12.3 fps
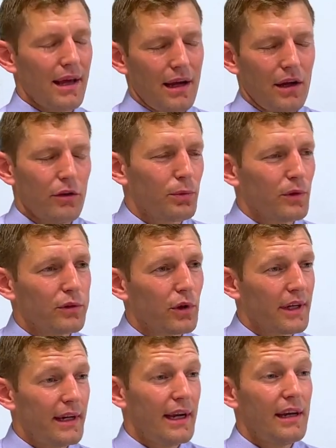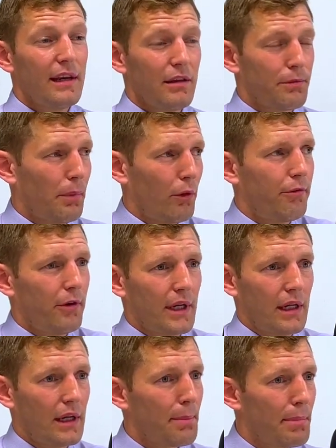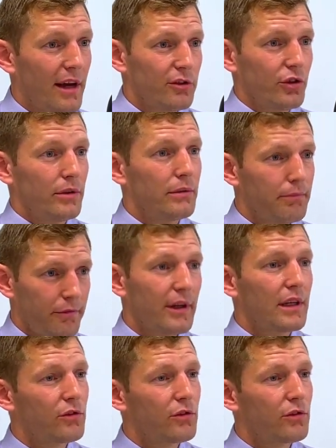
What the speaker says: Yeah, I suppose, look, it is about finding that passion,